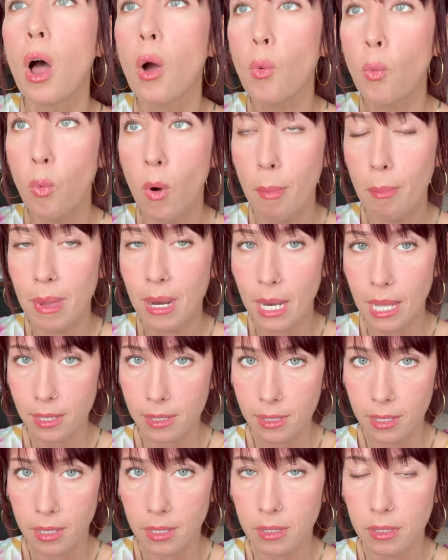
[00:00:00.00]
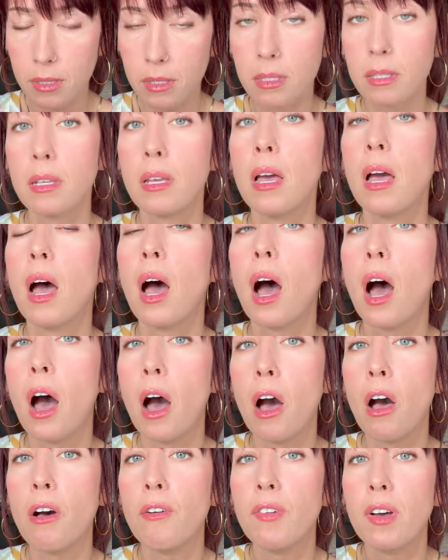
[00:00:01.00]
reminiscence
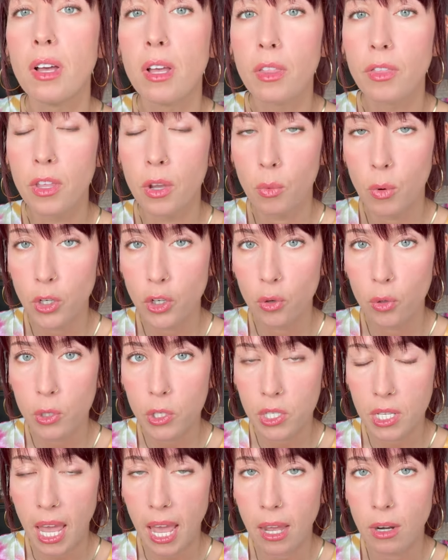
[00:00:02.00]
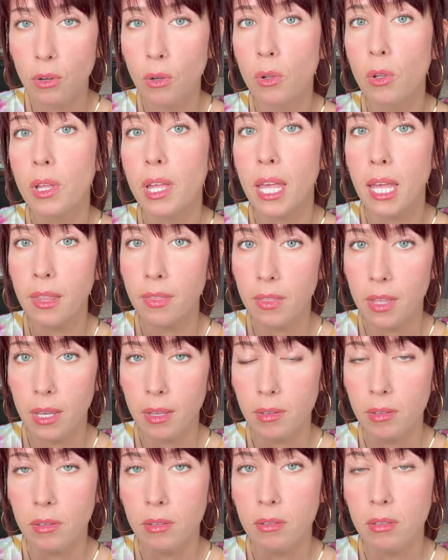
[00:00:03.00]
of the original Scandal in
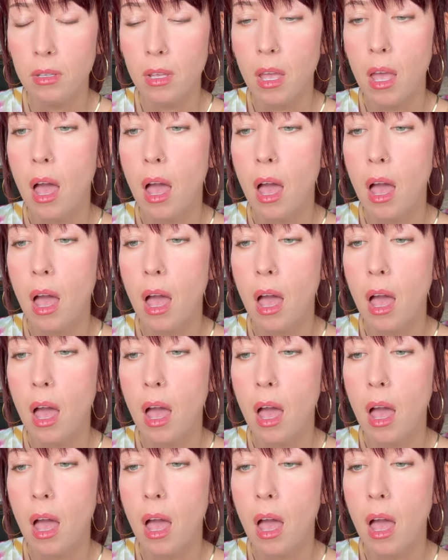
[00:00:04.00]
this